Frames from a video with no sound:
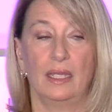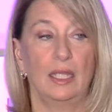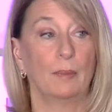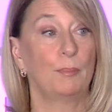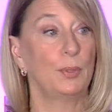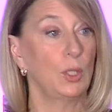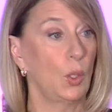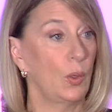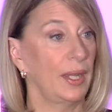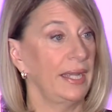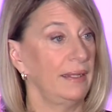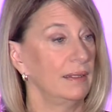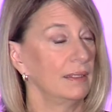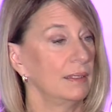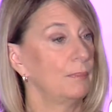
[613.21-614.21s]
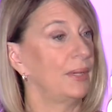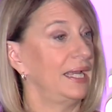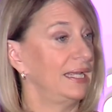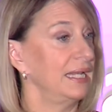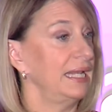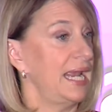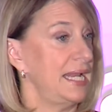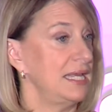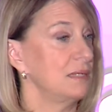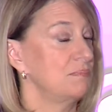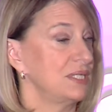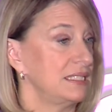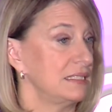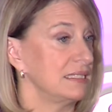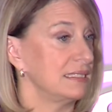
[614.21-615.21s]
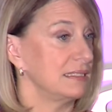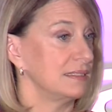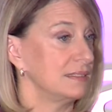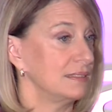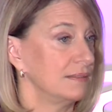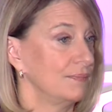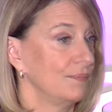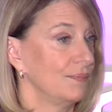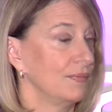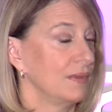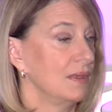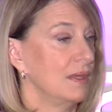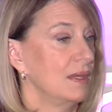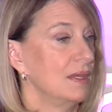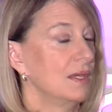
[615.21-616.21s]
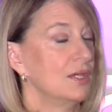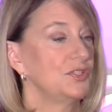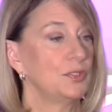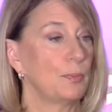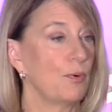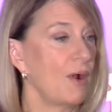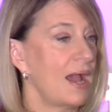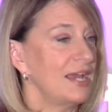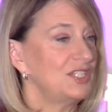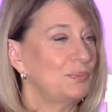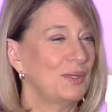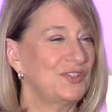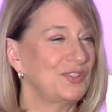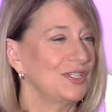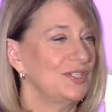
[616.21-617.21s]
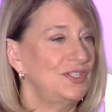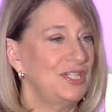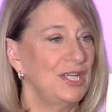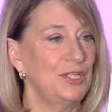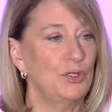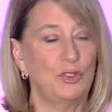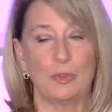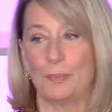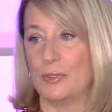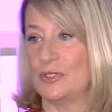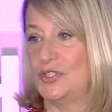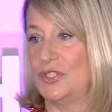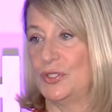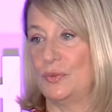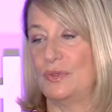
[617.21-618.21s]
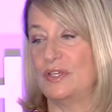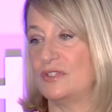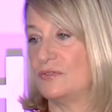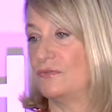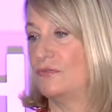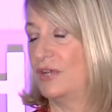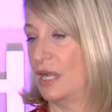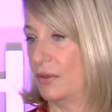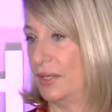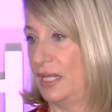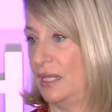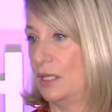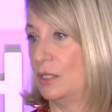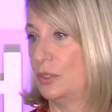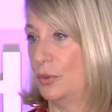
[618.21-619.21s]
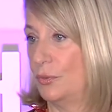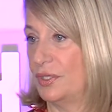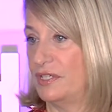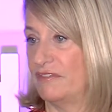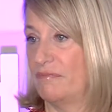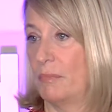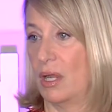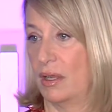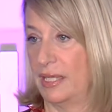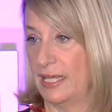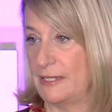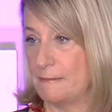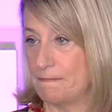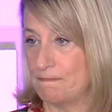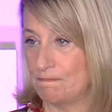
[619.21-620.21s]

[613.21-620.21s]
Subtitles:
employed by Canadian businesses. Surprise must continue to pursue this very lucrative market.